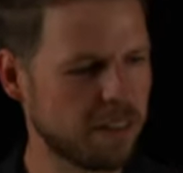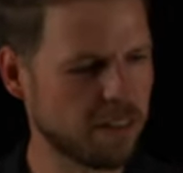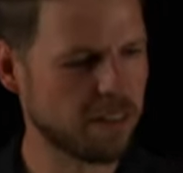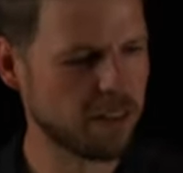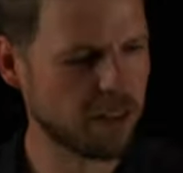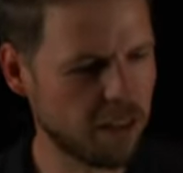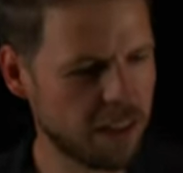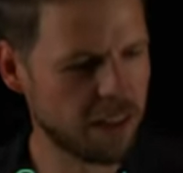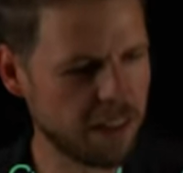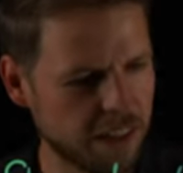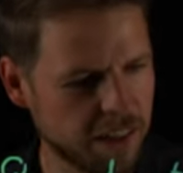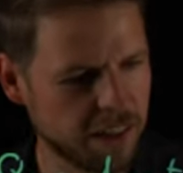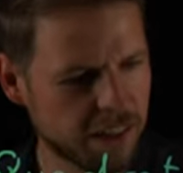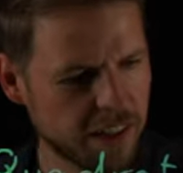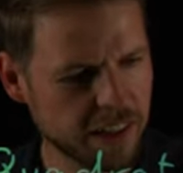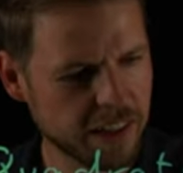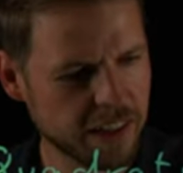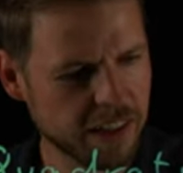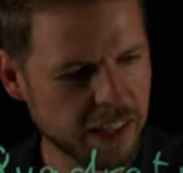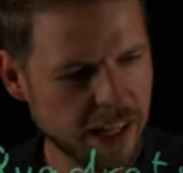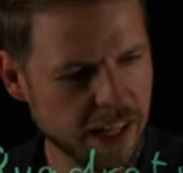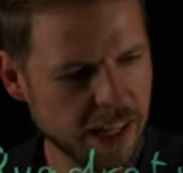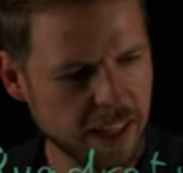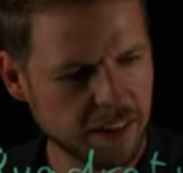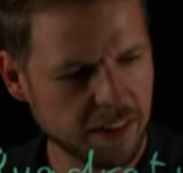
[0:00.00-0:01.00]
Euler, right?
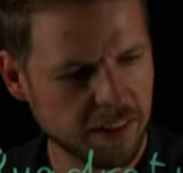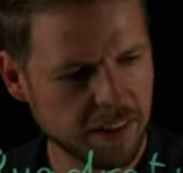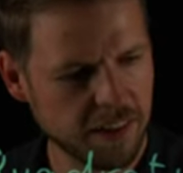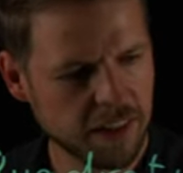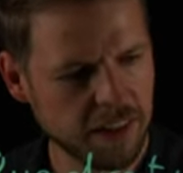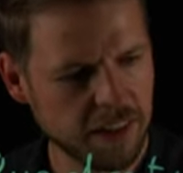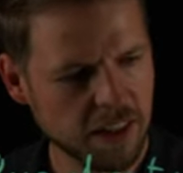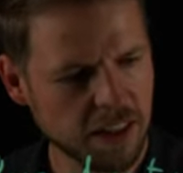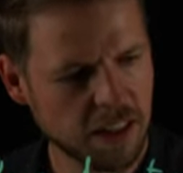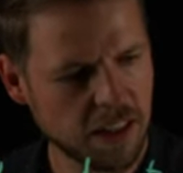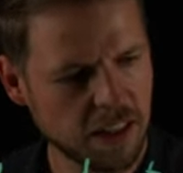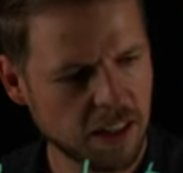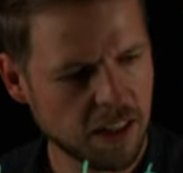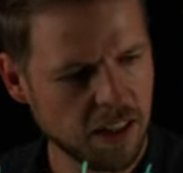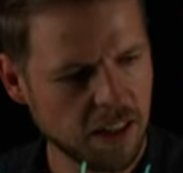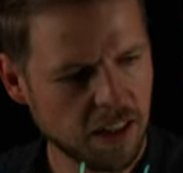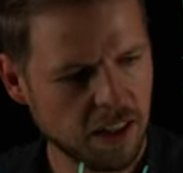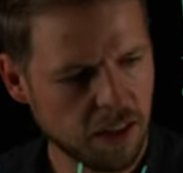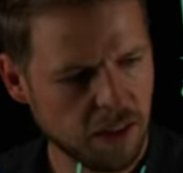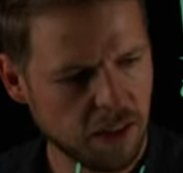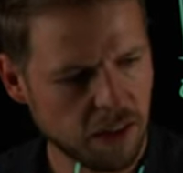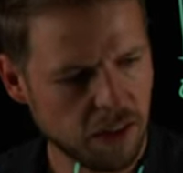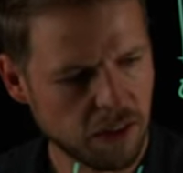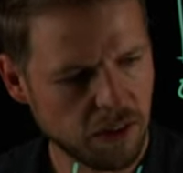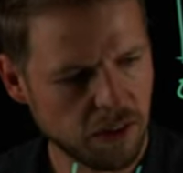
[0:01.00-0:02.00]
X
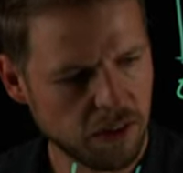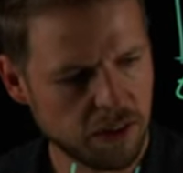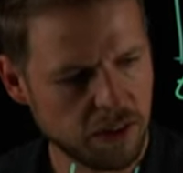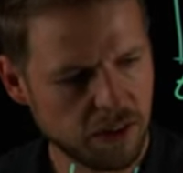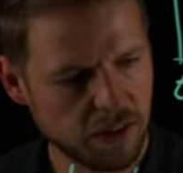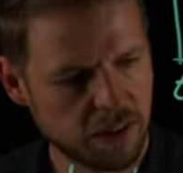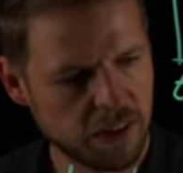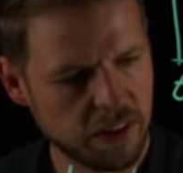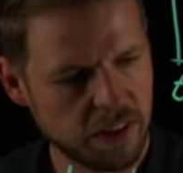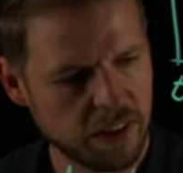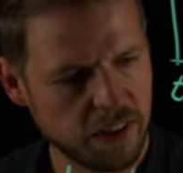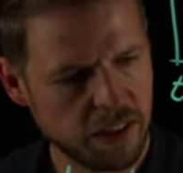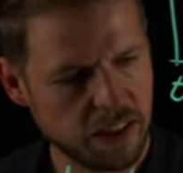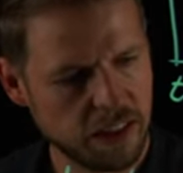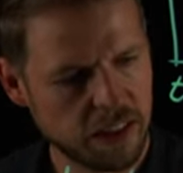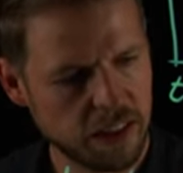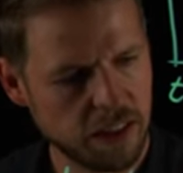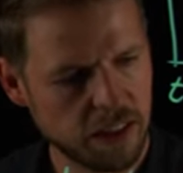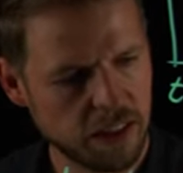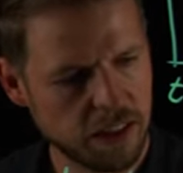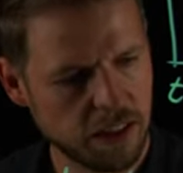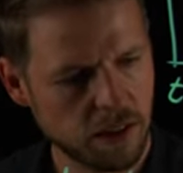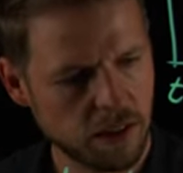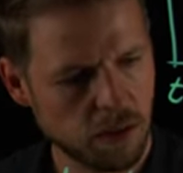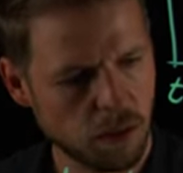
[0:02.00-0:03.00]
of
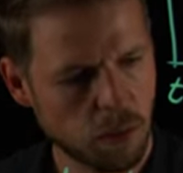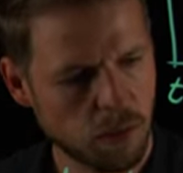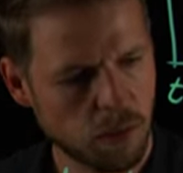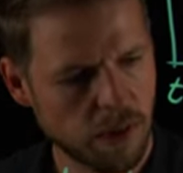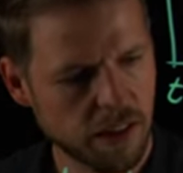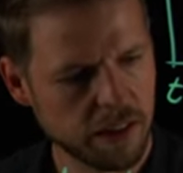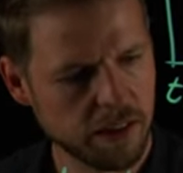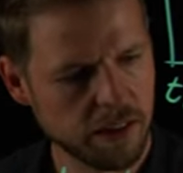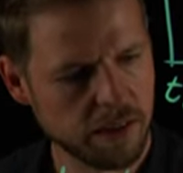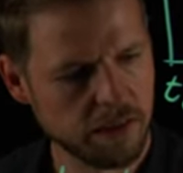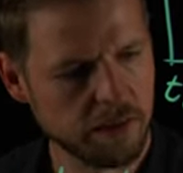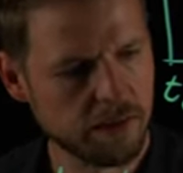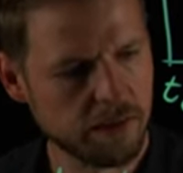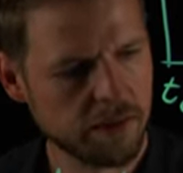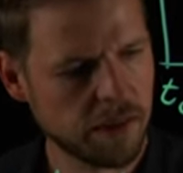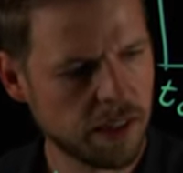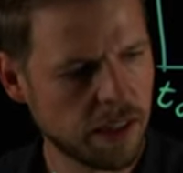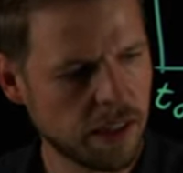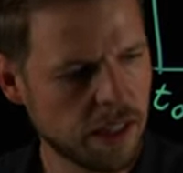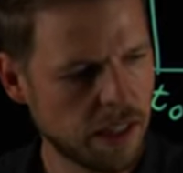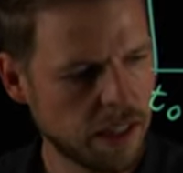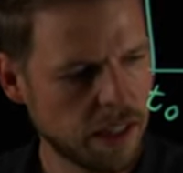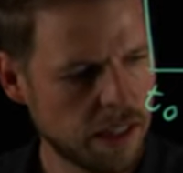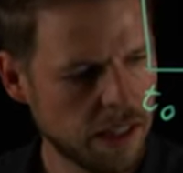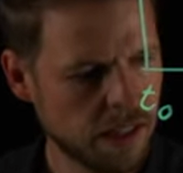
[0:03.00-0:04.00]
t1
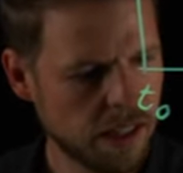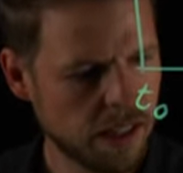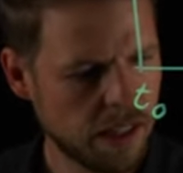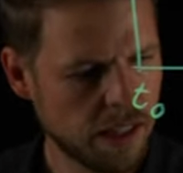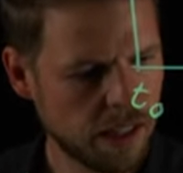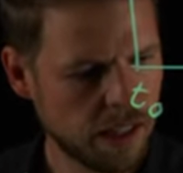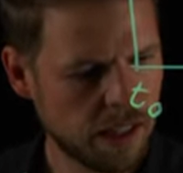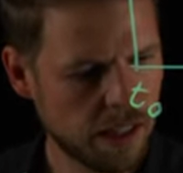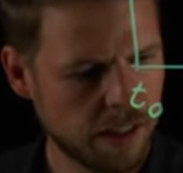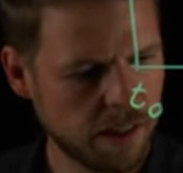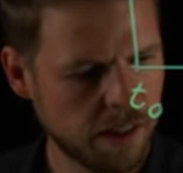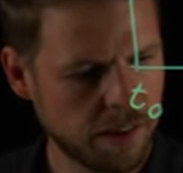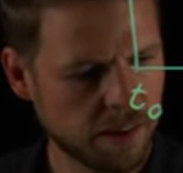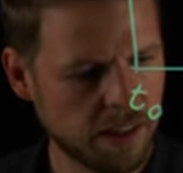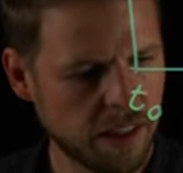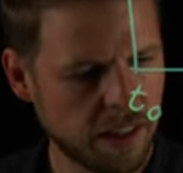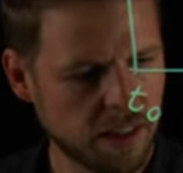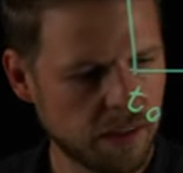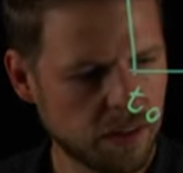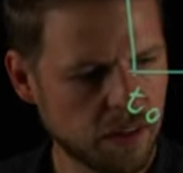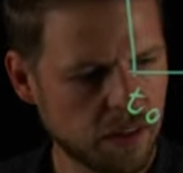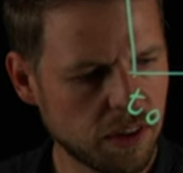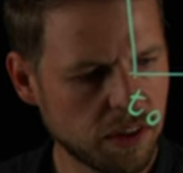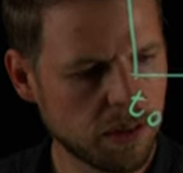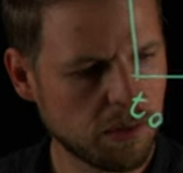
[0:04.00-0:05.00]
is
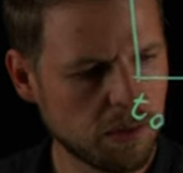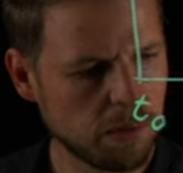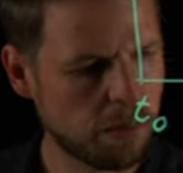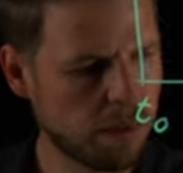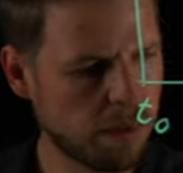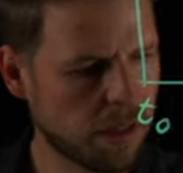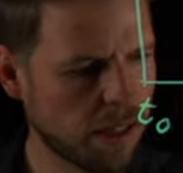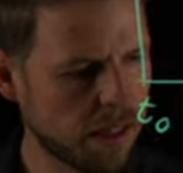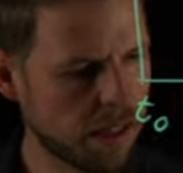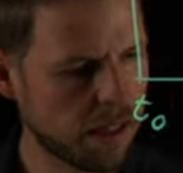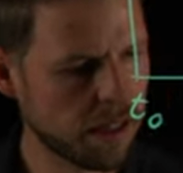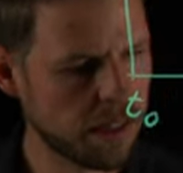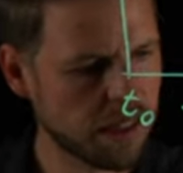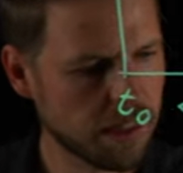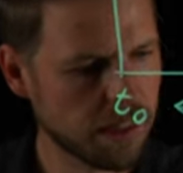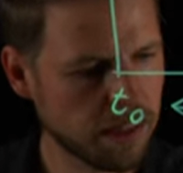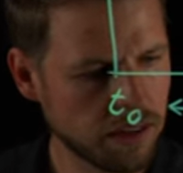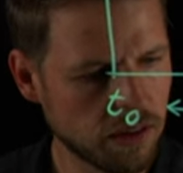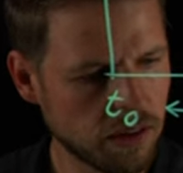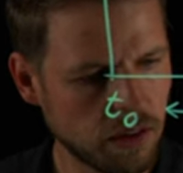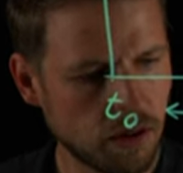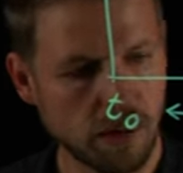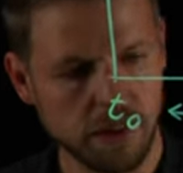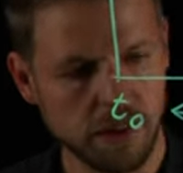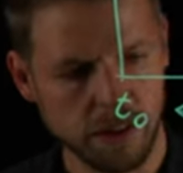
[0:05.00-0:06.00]
given by,
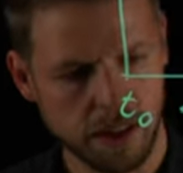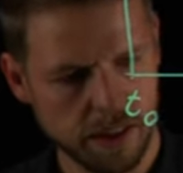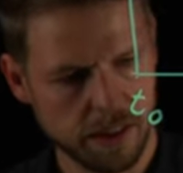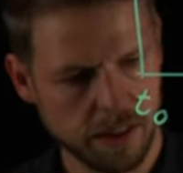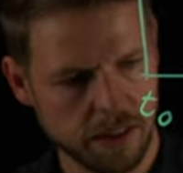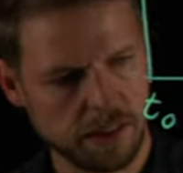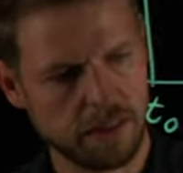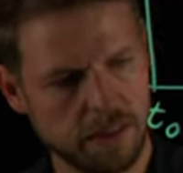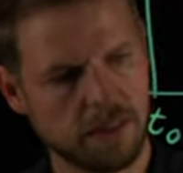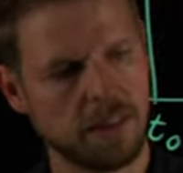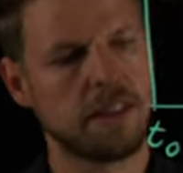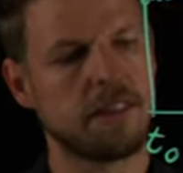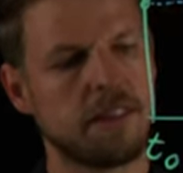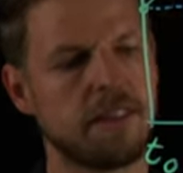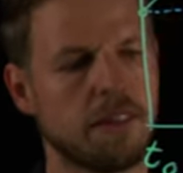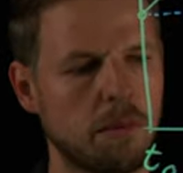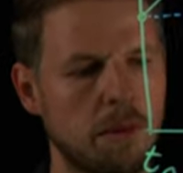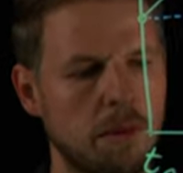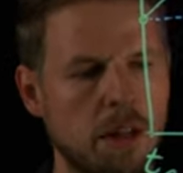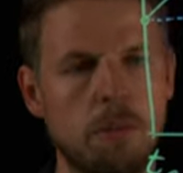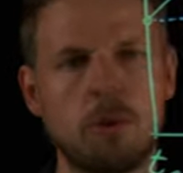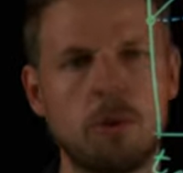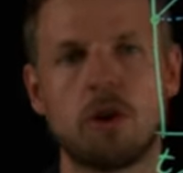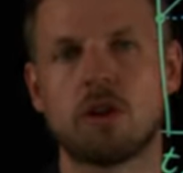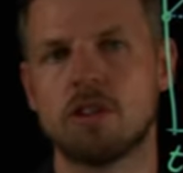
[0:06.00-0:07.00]
or in this, it's an
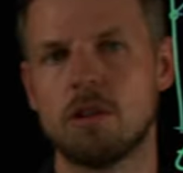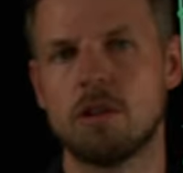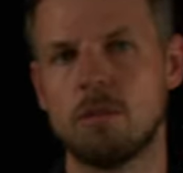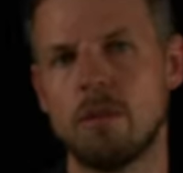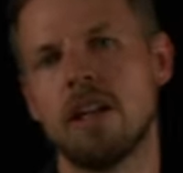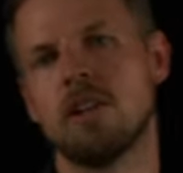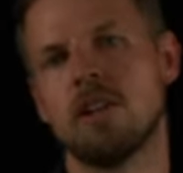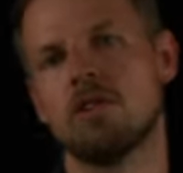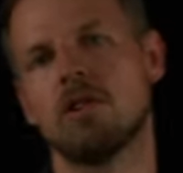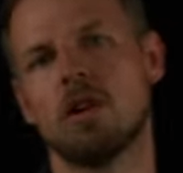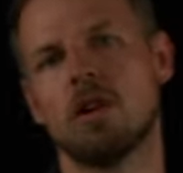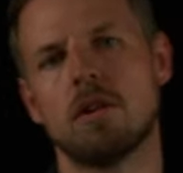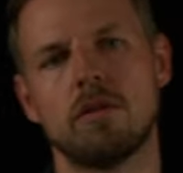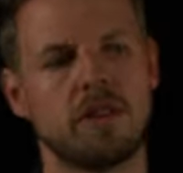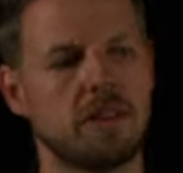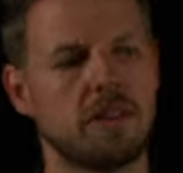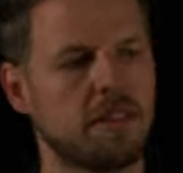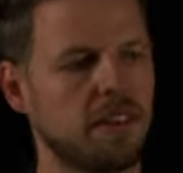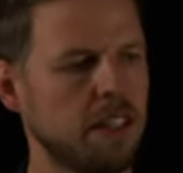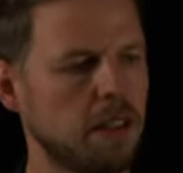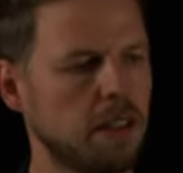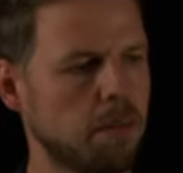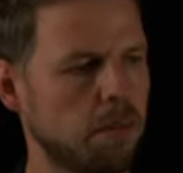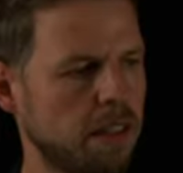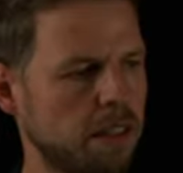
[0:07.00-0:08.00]
approximation
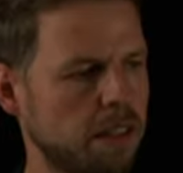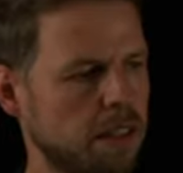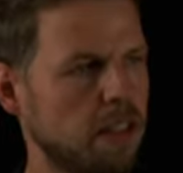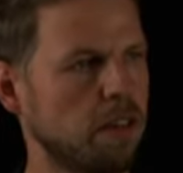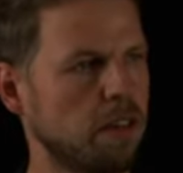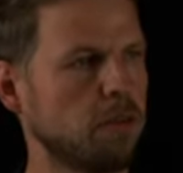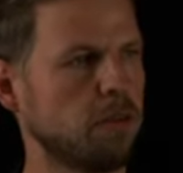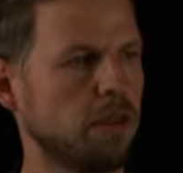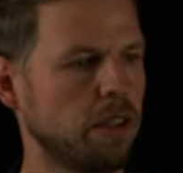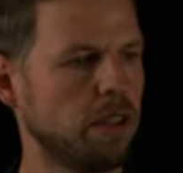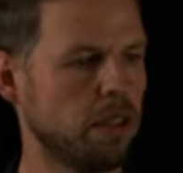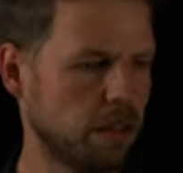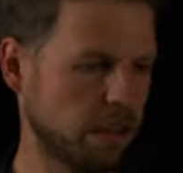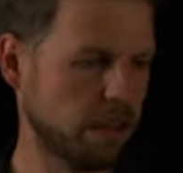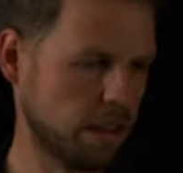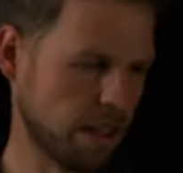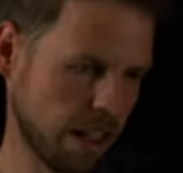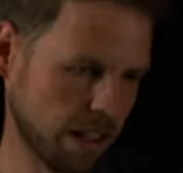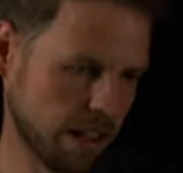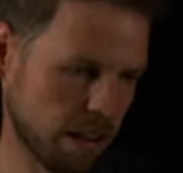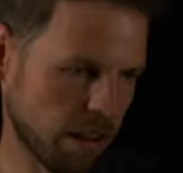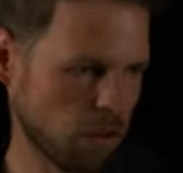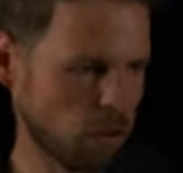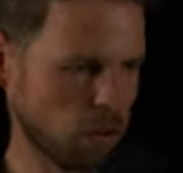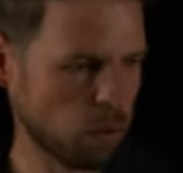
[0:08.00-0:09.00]
obviously, but if we
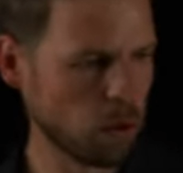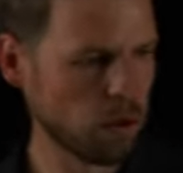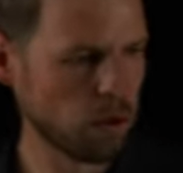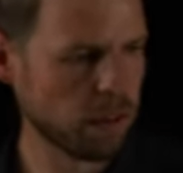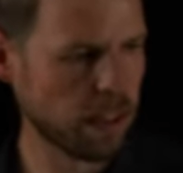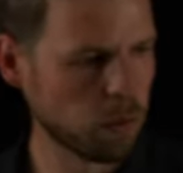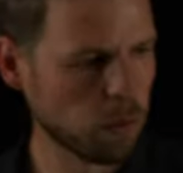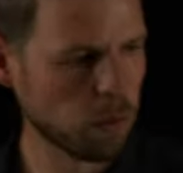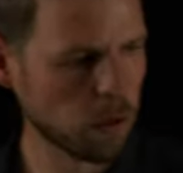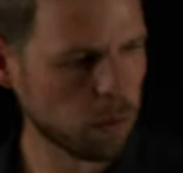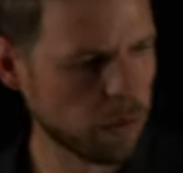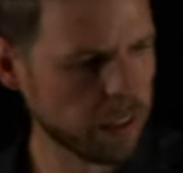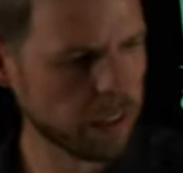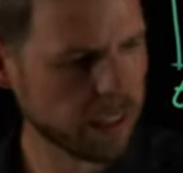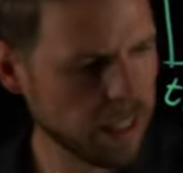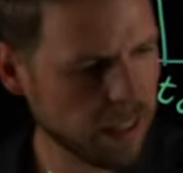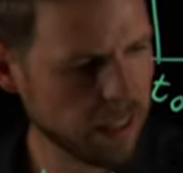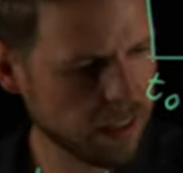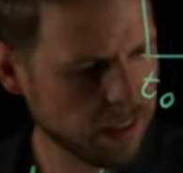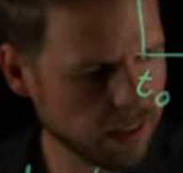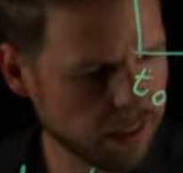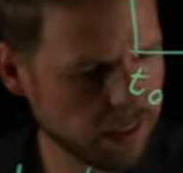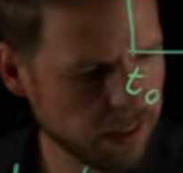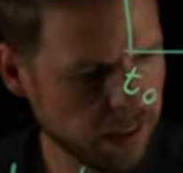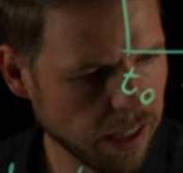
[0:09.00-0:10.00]
take this rule, then what we get
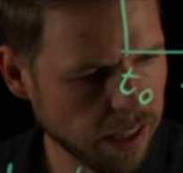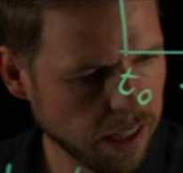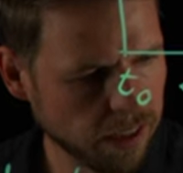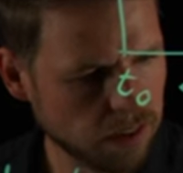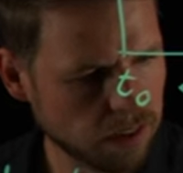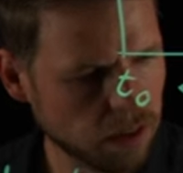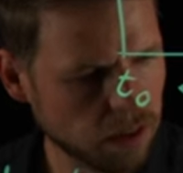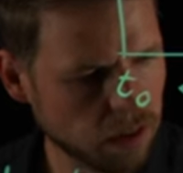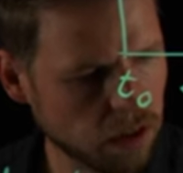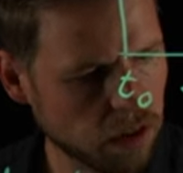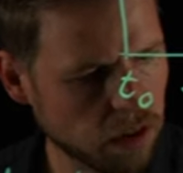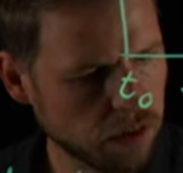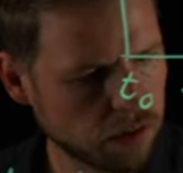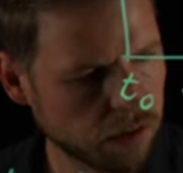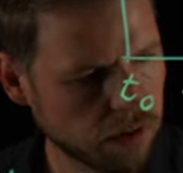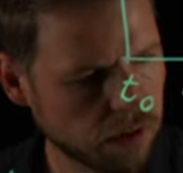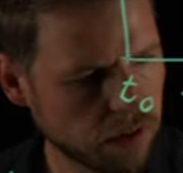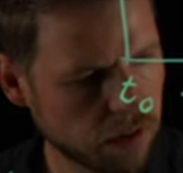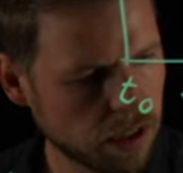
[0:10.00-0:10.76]
is x of